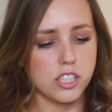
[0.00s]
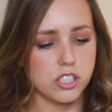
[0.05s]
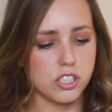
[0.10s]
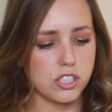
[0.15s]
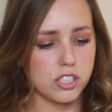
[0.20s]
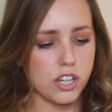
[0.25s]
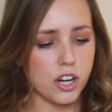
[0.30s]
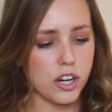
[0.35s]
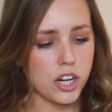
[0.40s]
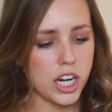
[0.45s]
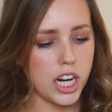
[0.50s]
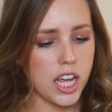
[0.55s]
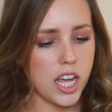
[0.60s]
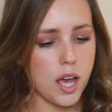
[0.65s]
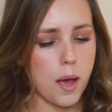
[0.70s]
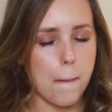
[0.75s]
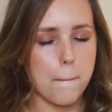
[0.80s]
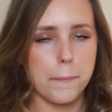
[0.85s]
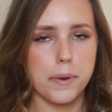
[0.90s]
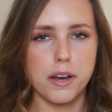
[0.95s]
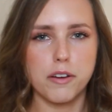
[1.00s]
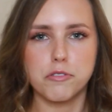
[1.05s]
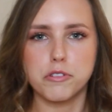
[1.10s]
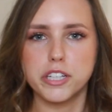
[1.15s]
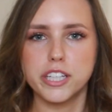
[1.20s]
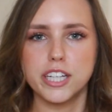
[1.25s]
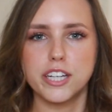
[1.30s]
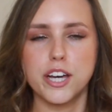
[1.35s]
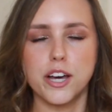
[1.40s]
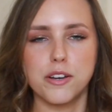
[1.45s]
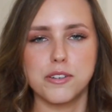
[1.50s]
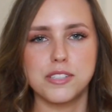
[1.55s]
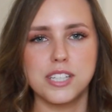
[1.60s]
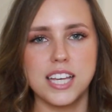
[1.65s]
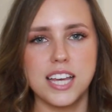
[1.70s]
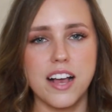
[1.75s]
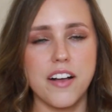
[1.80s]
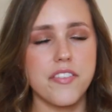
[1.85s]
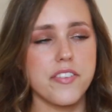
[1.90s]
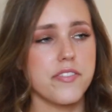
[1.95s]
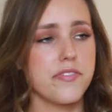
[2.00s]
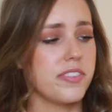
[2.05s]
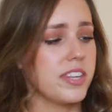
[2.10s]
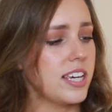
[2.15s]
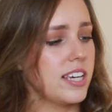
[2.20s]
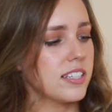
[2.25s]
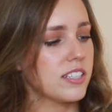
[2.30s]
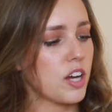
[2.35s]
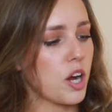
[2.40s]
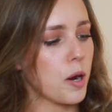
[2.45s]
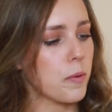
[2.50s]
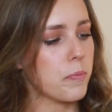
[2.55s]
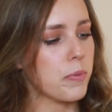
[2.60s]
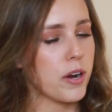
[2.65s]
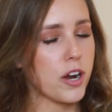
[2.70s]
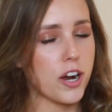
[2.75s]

sturdy but really cozy, these are